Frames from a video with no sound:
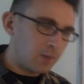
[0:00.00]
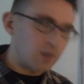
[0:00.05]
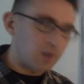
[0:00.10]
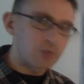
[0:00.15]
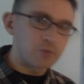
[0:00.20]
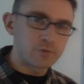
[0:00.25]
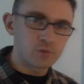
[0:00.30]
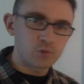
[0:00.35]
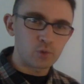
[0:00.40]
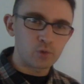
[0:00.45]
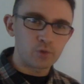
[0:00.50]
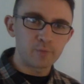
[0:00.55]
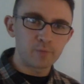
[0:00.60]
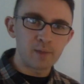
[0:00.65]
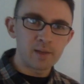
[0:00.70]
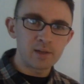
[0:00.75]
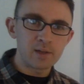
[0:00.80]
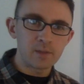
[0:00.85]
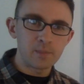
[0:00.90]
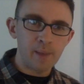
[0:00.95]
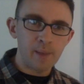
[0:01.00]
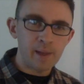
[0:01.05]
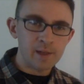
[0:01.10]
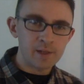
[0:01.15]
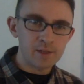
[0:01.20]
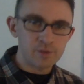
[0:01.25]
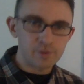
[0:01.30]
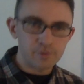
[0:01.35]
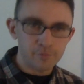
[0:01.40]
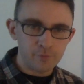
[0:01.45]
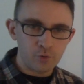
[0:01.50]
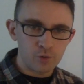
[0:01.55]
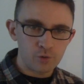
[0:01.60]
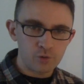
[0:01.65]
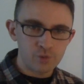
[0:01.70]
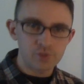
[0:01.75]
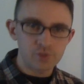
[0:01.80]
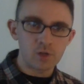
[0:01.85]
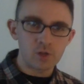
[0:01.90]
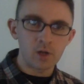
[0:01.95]
and you've sort of made it past the
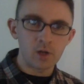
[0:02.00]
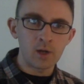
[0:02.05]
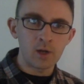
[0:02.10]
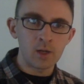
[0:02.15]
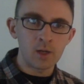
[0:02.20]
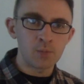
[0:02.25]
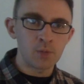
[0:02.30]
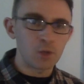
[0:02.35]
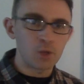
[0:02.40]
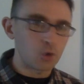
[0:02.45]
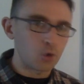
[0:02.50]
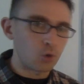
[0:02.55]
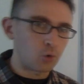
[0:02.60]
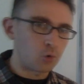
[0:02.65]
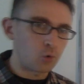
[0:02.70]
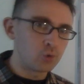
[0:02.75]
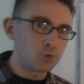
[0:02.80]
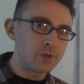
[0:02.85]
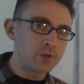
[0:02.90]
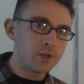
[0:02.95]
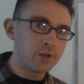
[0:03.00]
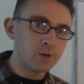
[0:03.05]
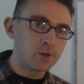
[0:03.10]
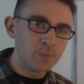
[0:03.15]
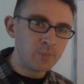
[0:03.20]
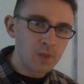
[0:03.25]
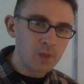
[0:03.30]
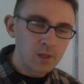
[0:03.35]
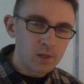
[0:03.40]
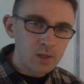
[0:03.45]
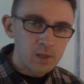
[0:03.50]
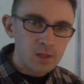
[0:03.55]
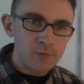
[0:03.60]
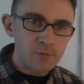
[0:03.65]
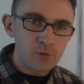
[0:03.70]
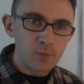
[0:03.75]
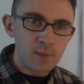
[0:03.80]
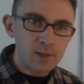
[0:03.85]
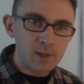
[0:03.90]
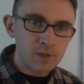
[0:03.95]
first like hurdle here,
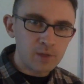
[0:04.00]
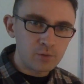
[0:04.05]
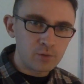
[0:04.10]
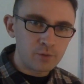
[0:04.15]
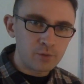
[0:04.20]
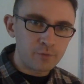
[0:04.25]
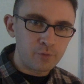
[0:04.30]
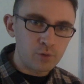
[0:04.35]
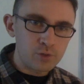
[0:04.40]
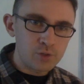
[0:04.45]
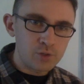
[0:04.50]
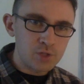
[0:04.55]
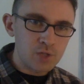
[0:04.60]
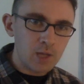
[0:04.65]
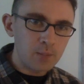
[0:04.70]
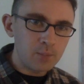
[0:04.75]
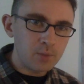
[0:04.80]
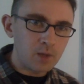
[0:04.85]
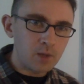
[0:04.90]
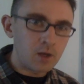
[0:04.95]
if you make it through the first step